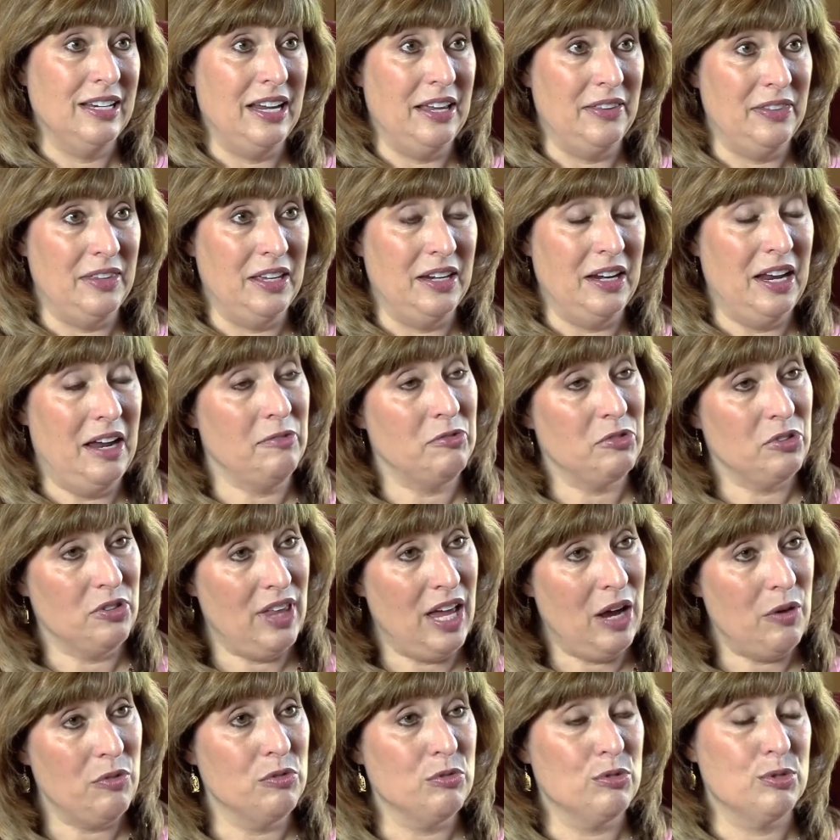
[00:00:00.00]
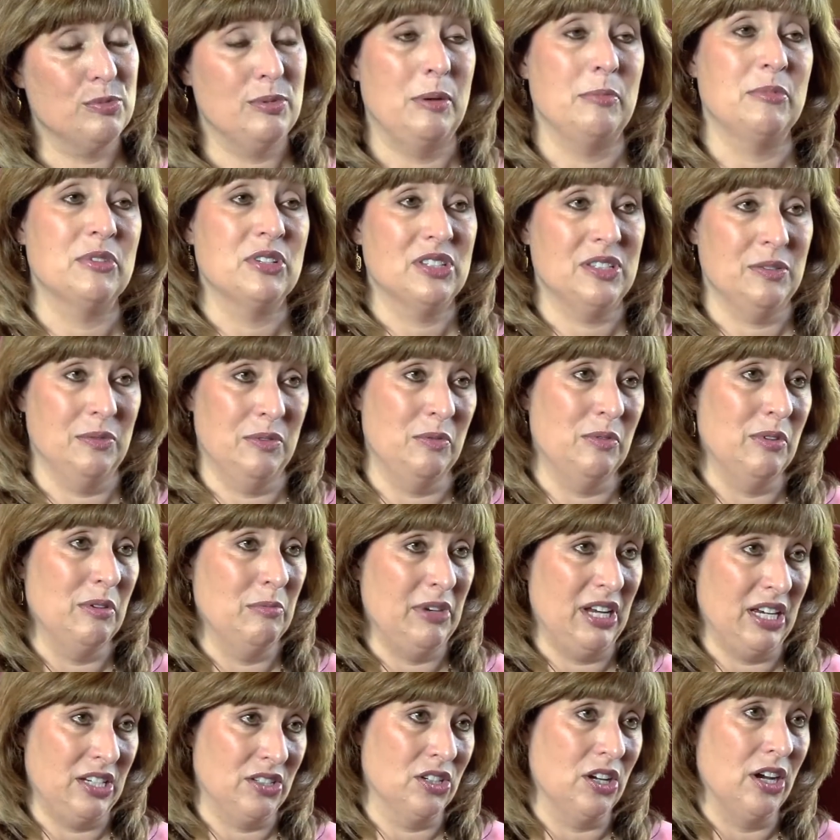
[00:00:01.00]
And then after that one was published, then we went
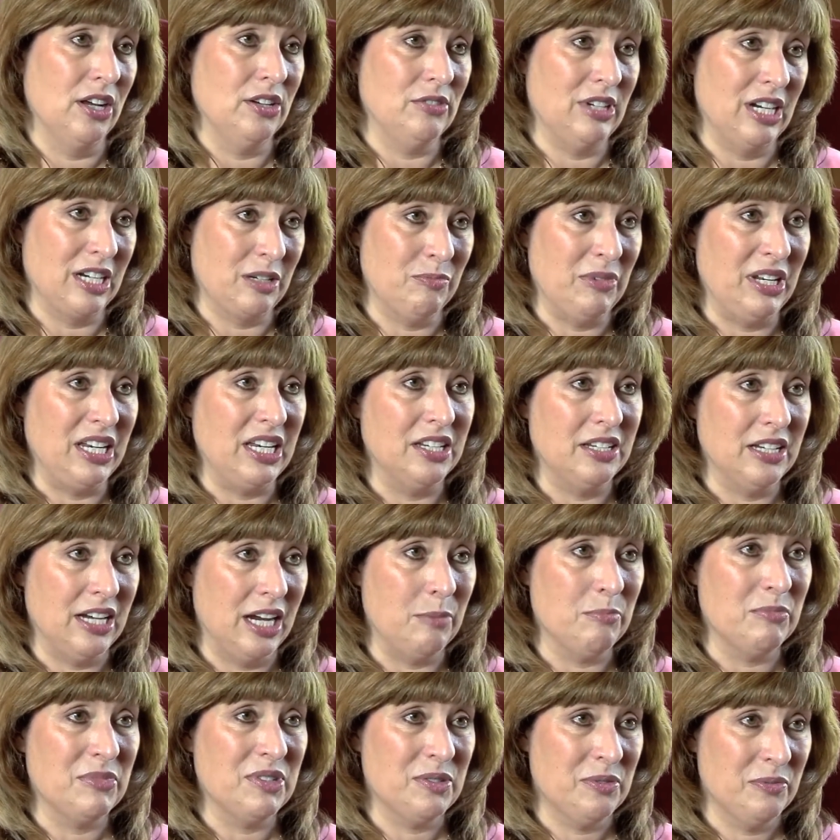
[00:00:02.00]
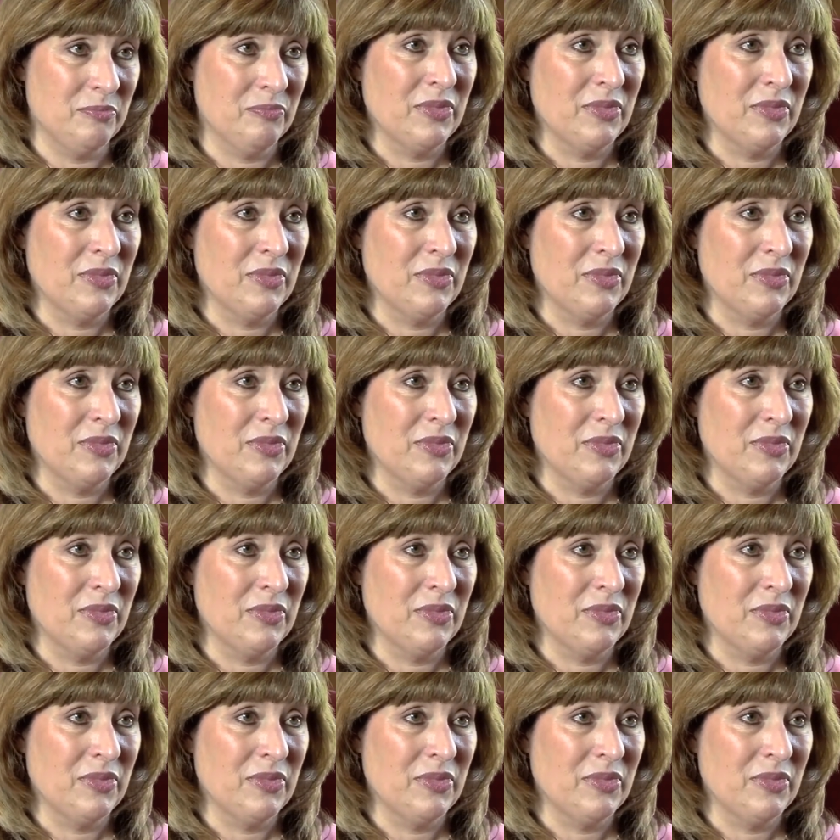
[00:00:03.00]
back to contract many times.